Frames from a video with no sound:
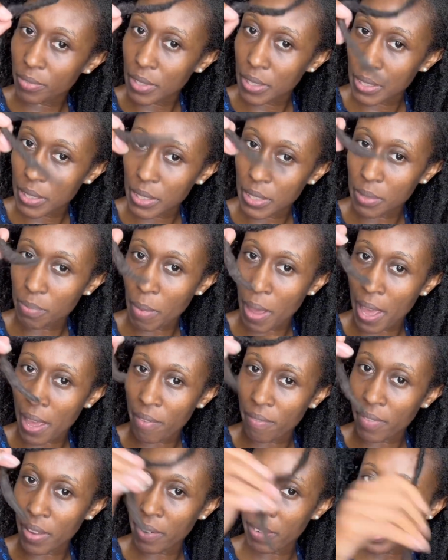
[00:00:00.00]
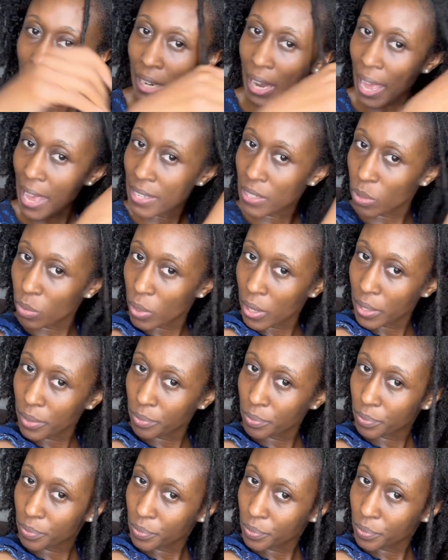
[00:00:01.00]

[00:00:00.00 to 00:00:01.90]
This is my very last one.